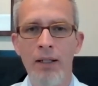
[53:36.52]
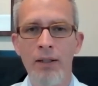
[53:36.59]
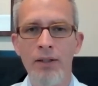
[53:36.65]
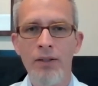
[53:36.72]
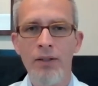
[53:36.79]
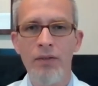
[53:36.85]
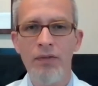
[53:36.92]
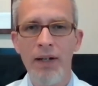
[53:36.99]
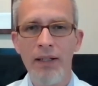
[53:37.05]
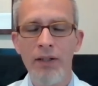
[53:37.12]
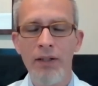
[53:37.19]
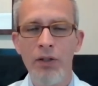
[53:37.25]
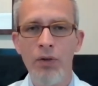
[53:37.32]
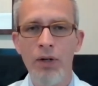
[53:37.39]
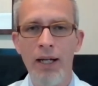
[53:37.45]

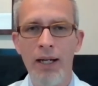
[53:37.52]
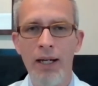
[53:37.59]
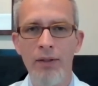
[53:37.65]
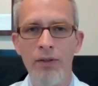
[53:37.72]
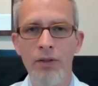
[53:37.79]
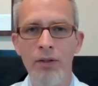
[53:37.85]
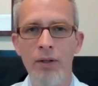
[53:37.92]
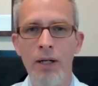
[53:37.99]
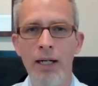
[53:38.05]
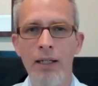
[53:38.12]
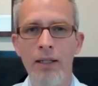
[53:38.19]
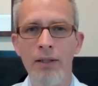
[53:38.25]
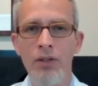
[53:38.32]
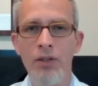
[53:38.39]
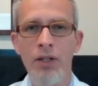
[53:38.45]
disinfecting your hands,
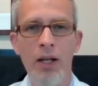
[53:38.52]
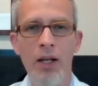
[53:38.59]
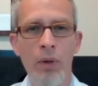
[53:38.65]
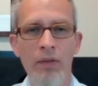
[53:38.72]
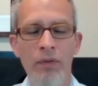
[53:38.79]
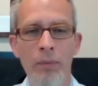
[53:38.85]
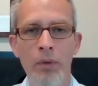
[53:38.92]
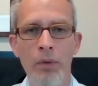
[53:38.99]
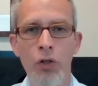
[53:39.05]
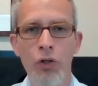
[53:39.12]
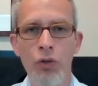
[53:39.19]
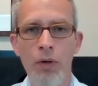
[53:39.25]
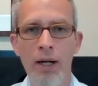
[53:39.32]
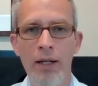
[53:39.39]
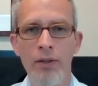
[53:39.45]
staying away from
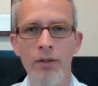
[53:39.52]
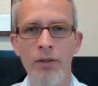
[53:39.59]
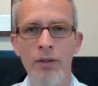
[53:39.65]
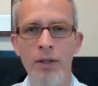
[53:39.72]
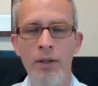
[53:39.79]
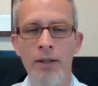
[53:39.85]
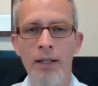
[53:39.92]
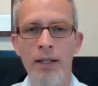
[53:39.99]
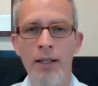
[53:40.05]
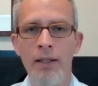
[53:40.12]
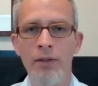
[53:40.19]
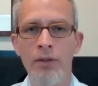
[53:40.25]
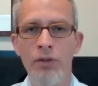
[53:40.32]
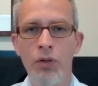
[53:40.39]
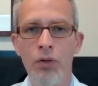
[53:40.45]
large crowds
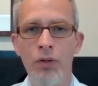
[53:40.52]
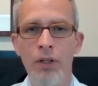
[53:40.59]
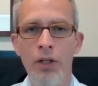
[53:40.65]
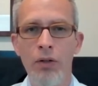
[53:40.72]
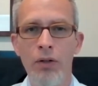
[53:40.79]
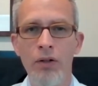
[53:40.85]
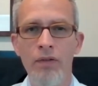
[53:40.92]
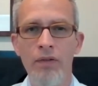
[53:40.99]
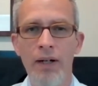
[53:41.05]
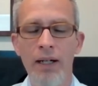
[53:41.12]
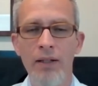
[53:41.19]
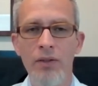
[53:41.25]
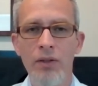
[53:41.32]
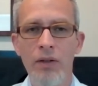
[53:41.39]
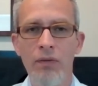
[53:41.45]
is certainly good
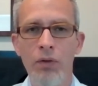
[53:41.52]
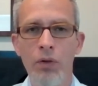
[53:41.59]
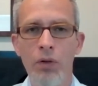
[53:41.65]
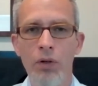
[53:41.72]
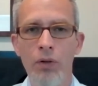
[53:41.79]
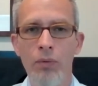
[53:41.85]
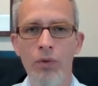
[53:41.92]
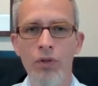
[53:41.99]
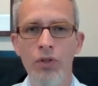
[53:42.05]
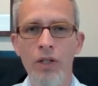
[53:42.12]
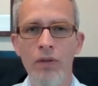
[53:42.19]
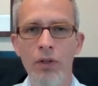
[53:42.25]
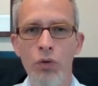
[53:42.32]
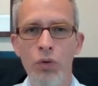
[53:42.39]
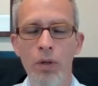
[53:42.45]
advice if you're
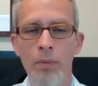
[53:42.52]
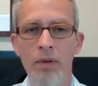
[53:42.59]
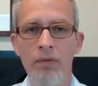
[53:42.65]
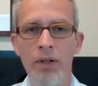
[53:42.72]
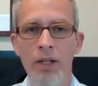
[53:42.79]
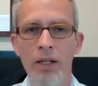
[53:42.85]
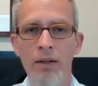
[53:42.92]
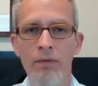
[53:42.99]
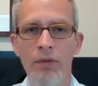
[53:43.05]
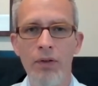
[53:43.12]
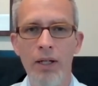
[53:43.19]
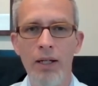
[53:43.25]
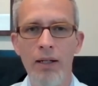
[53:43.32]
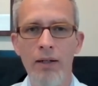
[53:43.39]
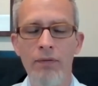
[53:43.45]
receiving treatment
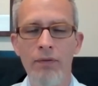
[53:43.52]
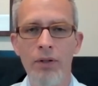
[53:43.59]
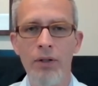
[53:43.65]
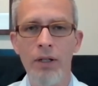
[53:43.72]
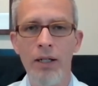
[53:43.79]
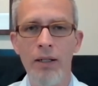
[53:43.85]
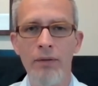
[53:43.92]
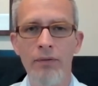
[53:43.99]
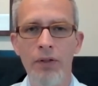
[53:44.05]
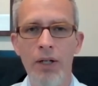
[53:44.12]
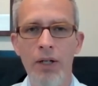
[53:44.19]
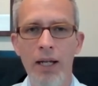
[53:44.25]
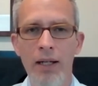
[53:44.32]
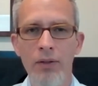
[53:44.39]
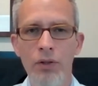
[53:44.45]
for
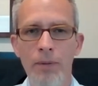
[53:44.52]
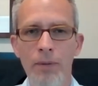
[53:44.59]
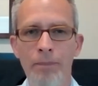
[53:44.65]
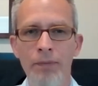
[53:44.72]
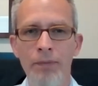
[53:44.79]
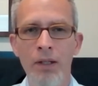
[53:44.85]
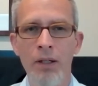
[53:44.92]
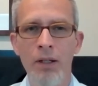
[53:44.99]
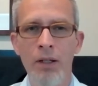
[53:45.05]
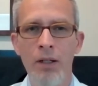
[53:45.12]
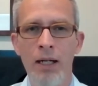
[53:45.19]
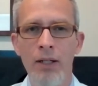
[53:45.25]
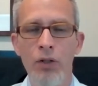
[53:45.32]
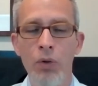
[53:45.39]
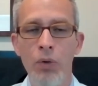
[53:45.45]
cancer.
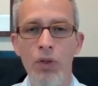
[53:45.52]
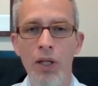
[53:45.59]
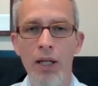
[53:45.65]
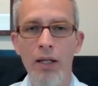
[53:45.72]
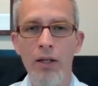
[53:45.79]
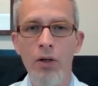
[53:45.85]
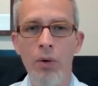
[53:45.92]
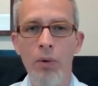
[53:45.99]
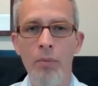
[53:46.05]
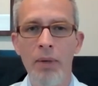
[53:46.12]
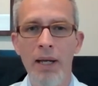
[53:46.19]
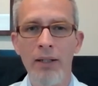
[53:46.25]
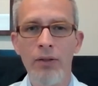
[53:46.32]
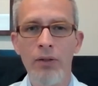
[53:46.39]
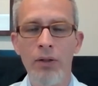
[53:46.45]
I do think, going
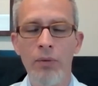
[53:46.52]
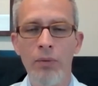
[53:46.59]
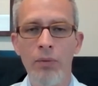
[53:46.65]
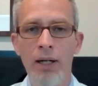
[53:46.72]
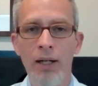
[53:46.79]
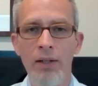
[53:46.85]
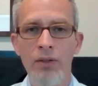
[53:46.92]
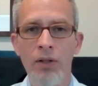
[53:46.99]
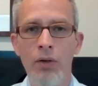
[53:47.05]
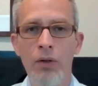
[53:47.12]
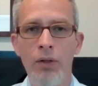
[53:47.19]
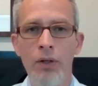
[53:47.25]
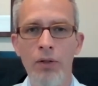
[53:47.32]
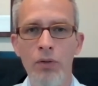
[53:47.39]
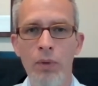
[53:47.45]
back to what I said
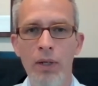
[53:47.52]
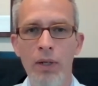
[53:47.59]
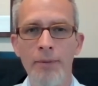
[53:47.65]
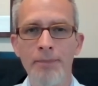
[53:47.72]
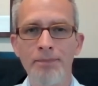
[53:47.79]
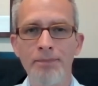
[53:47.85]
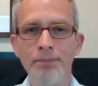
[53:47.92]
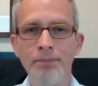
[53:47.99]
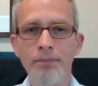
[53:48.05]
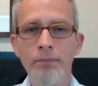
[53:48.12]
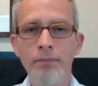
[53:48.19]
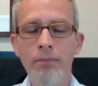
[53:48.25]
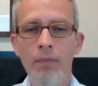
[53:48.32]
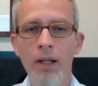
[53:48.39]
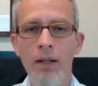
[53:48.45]
earlier as well,
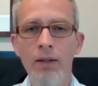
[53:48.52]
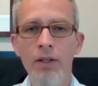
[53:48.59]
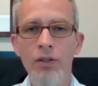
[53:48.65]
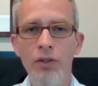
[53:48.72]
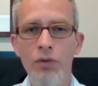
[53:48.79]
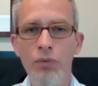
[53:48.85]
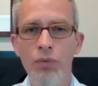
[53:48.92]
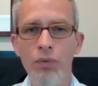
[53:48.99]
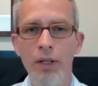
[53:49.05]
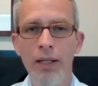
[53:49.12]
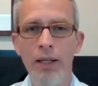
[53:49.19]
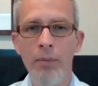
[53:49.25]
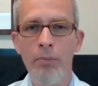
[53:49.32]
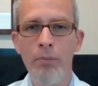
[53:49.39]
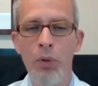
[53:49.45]
this is
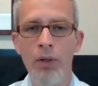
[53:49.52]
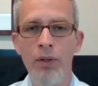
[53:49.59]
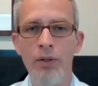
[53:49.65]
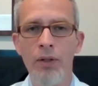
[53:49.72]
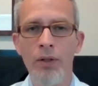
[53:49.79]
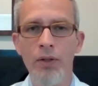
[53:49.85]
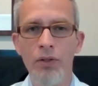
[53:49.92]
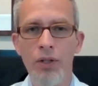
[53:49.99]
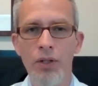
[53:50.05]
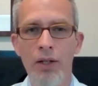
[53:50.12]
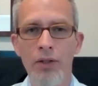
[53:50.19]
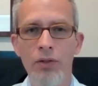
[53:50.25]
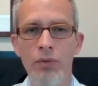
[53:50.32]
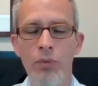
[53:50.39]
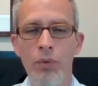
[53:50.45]
really important to
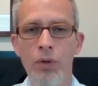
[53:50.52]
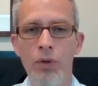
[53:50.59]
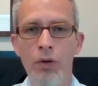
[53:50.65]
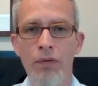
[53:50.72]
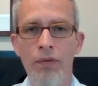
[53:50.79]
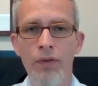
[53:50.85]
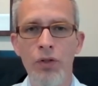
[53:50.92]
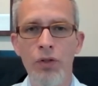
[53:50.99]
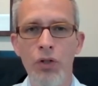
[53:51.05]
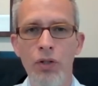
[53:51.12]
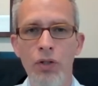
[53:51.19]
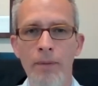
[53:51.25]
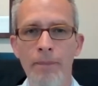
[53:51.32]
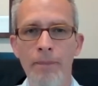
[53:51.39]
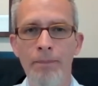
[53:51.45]
discuss with your
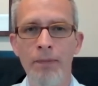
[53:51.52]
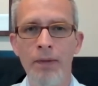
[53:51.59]
physician.